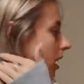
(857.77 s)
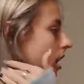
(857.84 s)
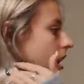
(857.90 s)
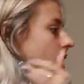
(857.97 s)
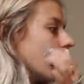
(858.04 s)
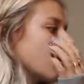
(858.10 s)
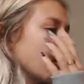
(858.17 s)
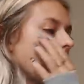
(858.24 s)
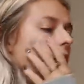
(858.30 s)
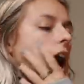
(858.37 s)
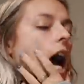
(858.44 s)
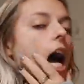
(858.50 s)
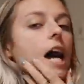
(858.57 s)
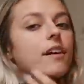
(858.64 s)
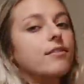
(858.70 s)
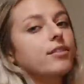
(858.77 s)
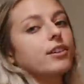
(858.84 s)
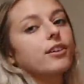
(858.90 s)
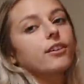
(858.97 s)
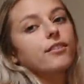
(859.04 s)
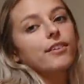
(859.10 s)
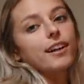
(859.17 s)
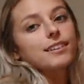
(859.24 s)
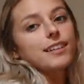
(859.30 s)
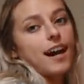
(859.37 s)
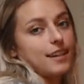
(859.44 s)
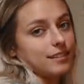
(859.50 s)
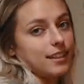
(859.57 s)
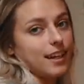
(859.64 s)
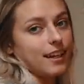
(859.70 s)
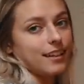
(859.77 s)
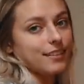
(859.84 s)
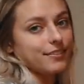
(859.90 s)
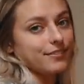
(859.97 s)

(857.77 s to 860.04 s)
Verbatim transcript: oh, I feel fantastic.